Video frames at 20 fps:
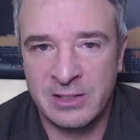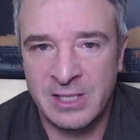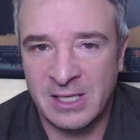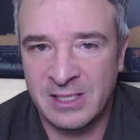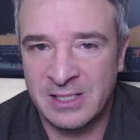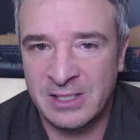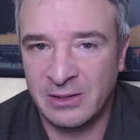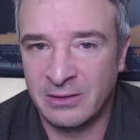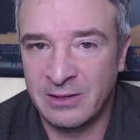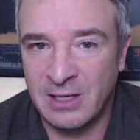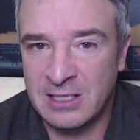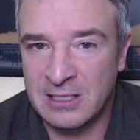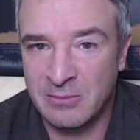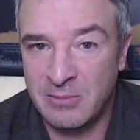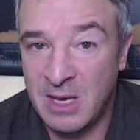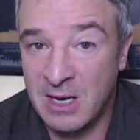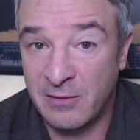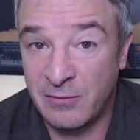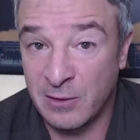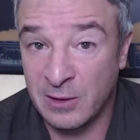that still doesn't
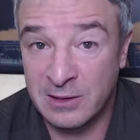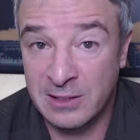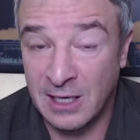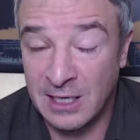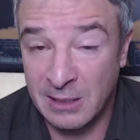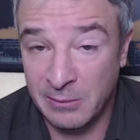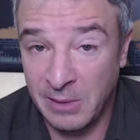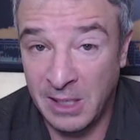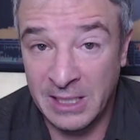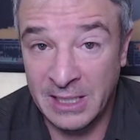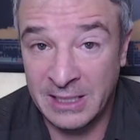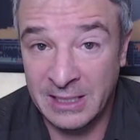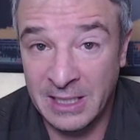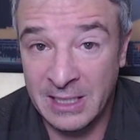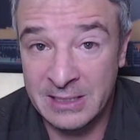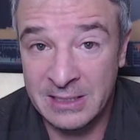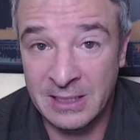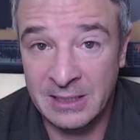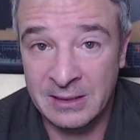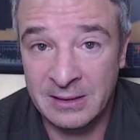make for a ton of money,
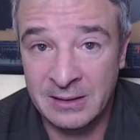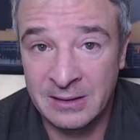does it?